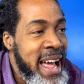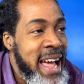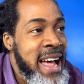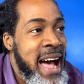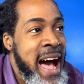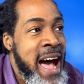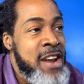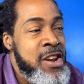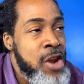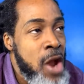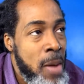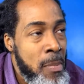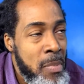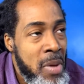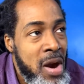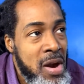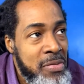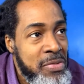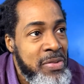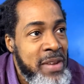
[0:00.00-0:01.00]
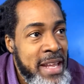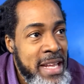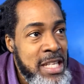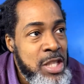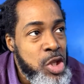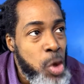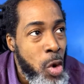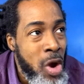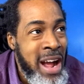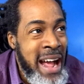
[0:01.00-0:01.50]
a number of
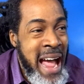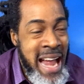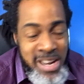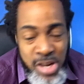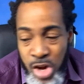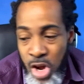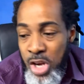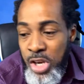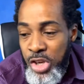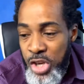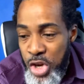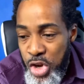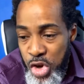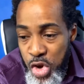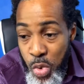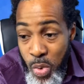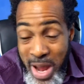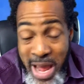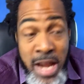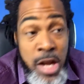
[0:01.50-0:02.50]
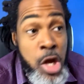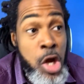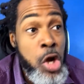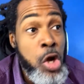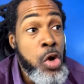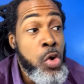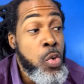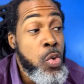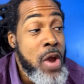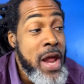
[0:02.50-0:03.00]
things can continue,
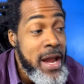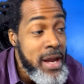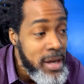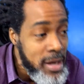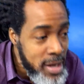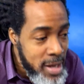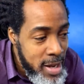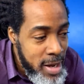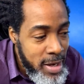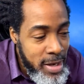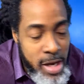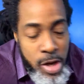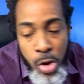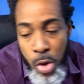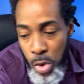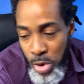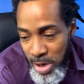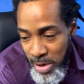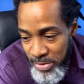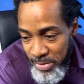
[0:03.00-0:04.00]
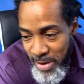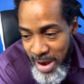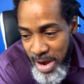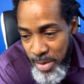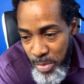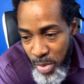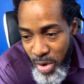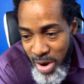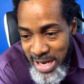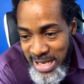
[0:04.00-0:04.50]
including the growth of
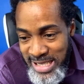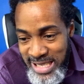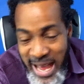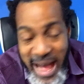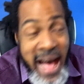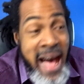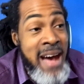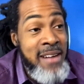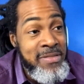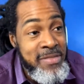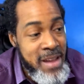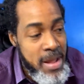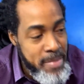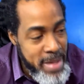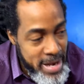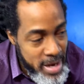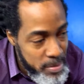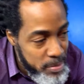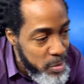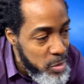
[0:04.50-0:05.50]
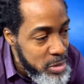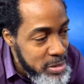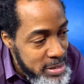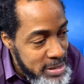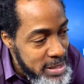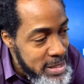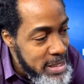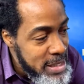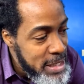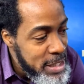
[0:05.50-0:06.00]
fibroids after
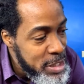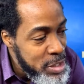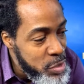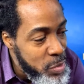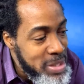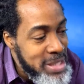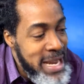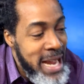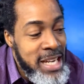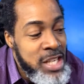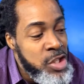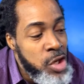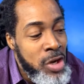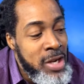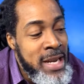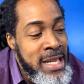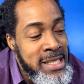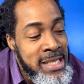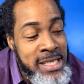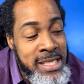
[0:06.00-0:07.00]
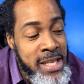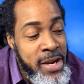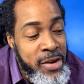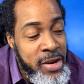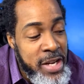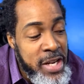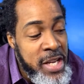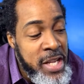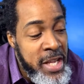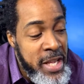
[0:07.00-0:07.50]
menopause. So that is not
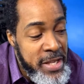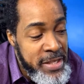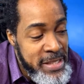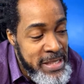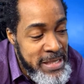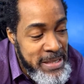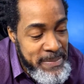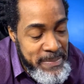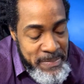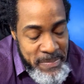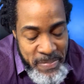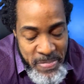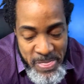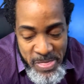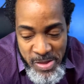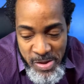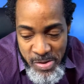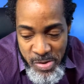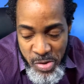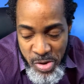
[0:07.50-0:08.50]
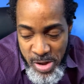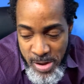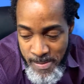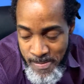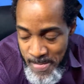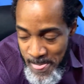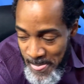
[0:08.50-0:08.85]
necessarily the case. Okay?